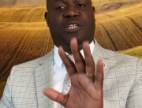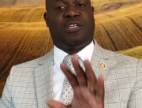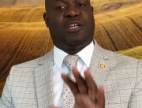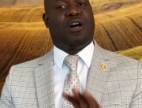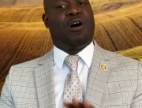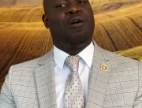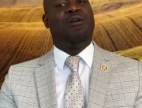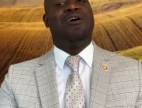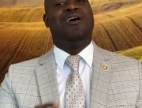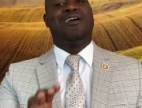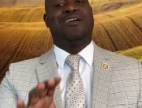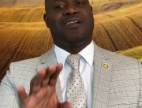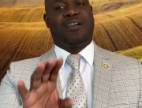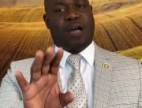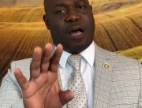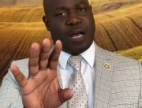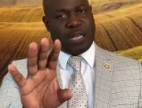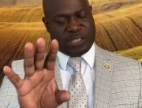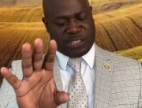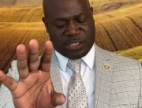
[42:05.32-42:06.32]
you to know
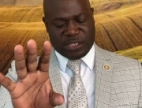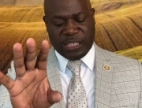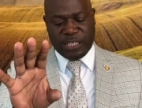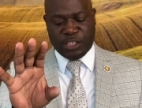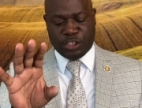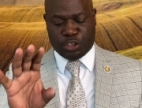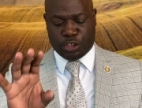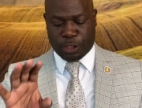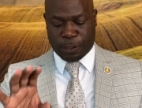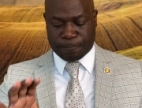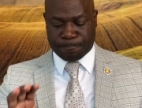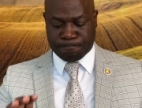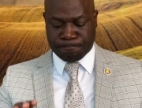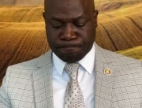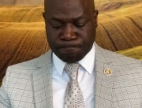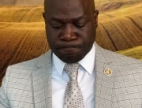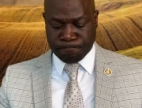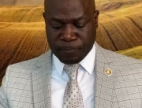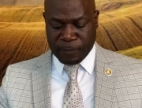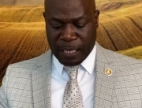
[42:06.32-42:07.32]
God sees you.
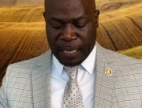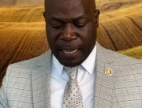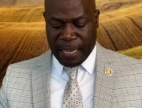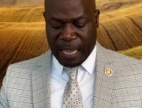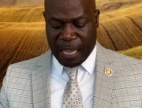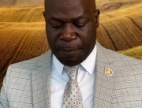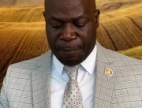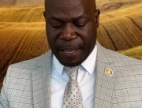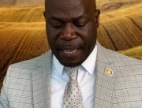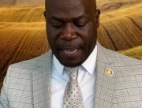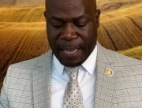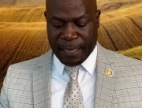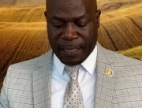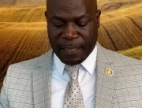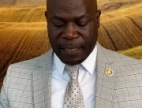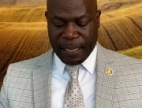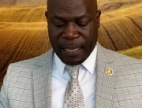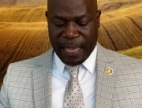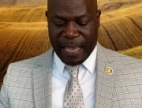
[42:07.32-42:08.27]
Amen.